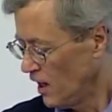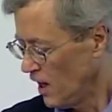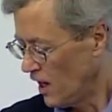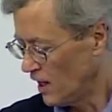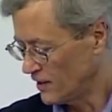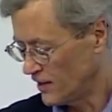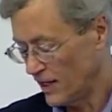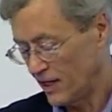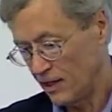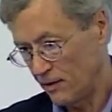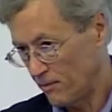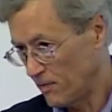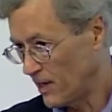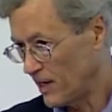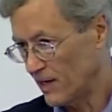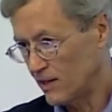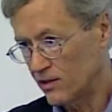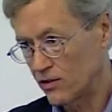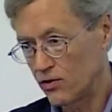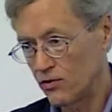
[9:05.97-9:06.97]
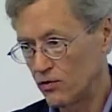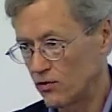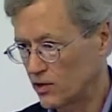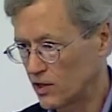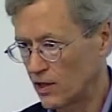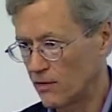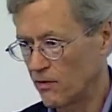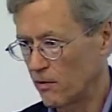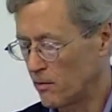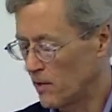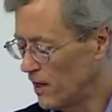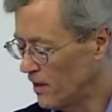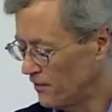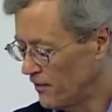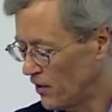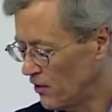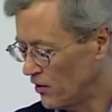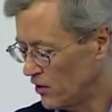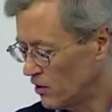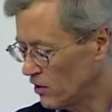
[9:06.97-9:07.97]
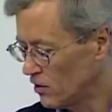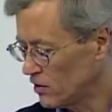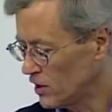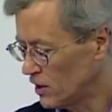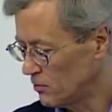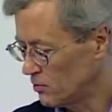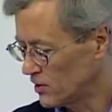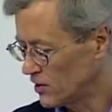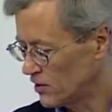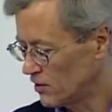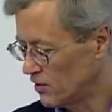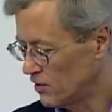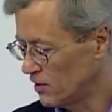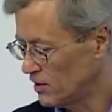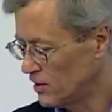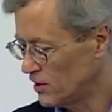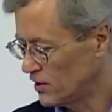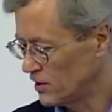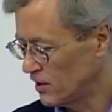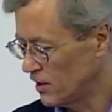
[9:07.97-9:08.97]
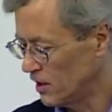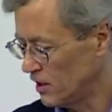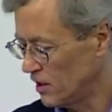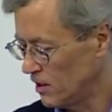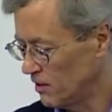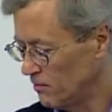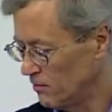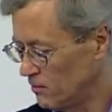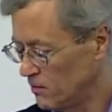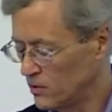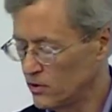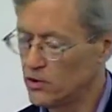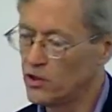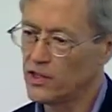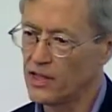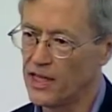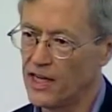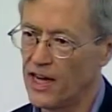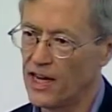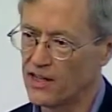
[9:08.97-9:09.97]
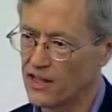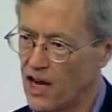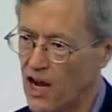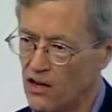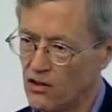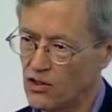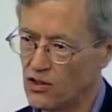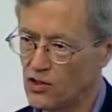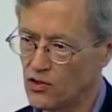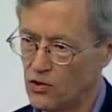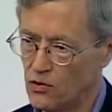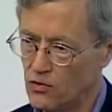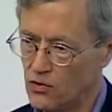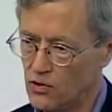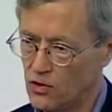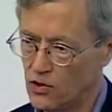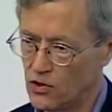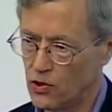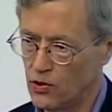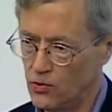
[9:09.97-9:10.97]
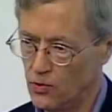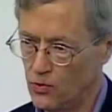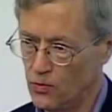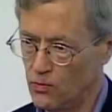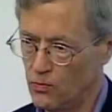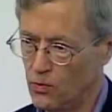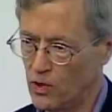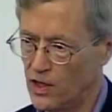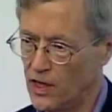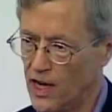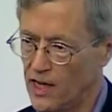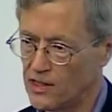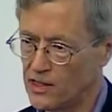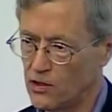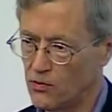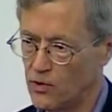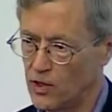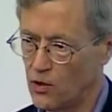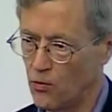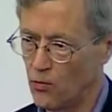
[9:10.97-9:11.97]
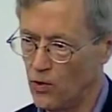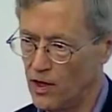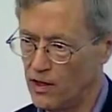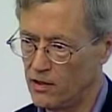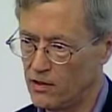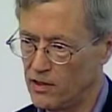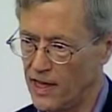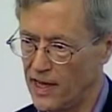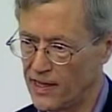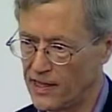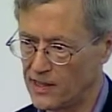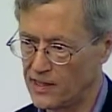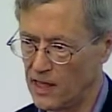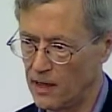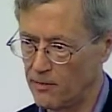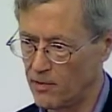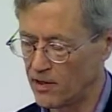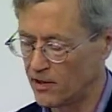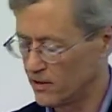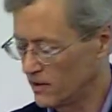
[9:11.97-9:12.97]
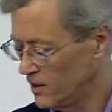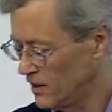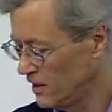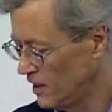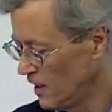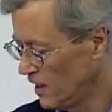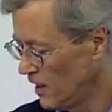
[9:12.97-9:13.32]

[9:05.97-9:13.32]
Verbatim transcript: Uh, dating back to some of my very early research, um, looking at college students who were not doing well academically,